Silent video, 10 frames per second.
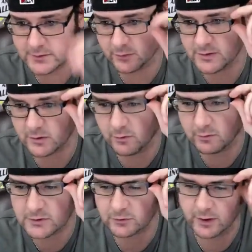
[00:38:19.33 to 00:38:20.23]
So he's going
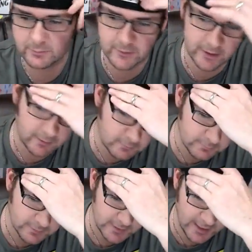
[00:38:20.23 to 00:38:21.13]
straight up Lego.
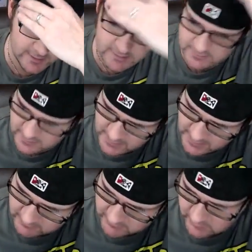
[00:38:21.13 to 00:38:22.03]
But yeah, he's
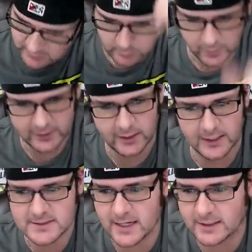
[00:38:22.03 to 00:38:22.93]
you, you want to
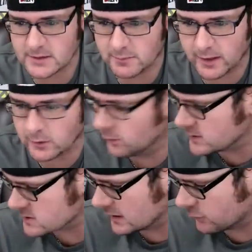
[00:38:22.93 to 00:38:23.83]
contact him. I know
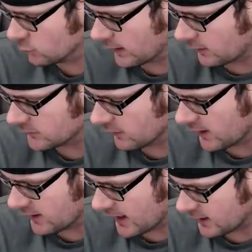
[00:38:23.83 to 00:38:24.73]
he's he threw that out there on
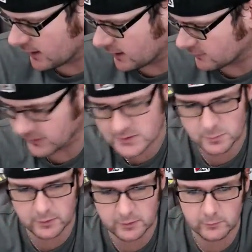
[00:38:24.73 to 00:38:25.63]
that uh,
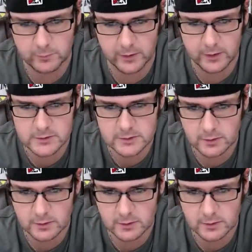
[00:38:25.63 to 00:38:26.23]
Facebook group page.